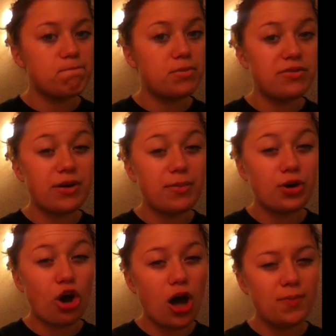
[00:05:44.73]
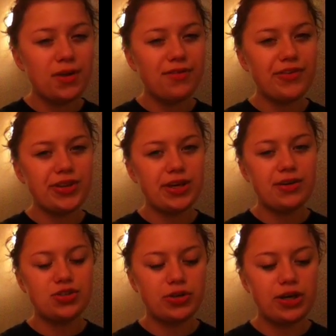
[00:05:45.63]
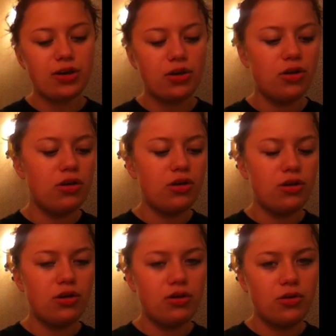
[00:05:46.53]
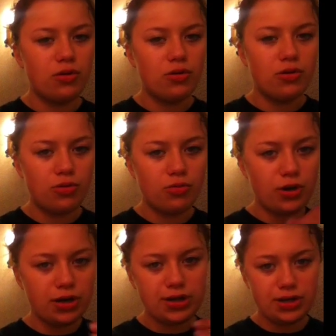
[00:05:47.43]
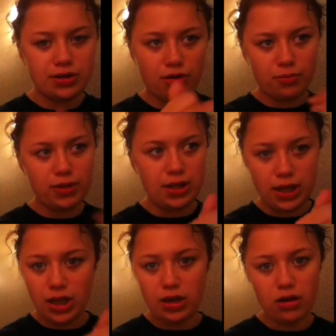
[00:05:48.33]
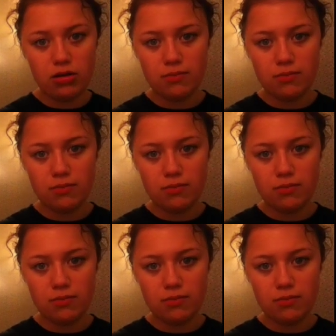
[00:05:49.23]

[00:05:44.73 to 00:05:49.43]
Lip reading: But if I'm a copy of everything else, like, where did it all begin?